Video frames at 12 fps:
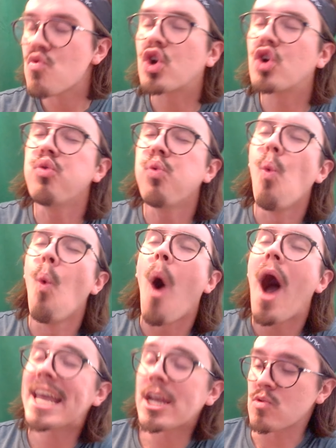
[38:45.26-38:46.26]

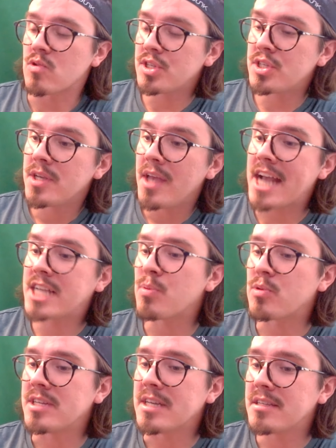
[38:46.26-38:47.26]
requires
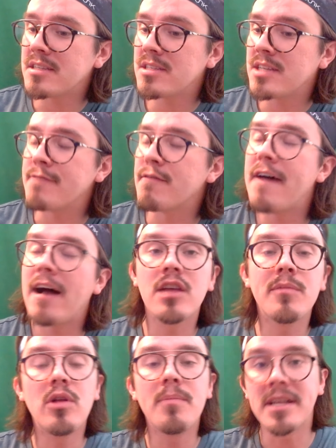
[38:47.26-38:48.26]
expertise to have a
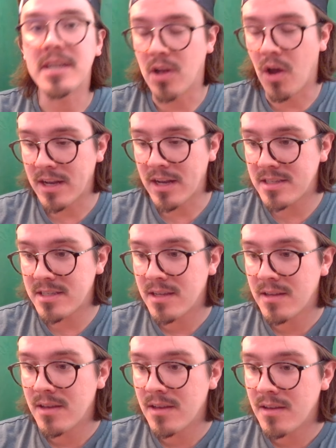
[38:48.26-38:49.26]
valuable opinion on it.
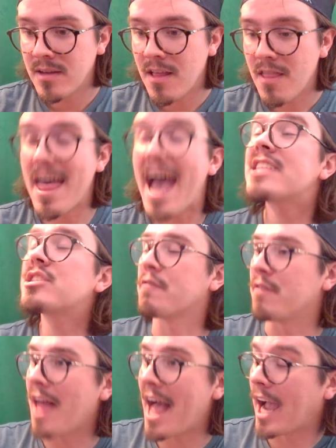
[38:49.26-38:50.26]
That's
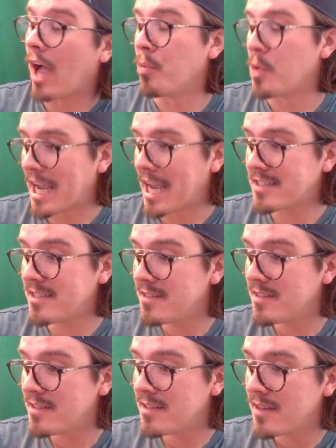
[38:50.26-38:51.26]
a flag-out plant.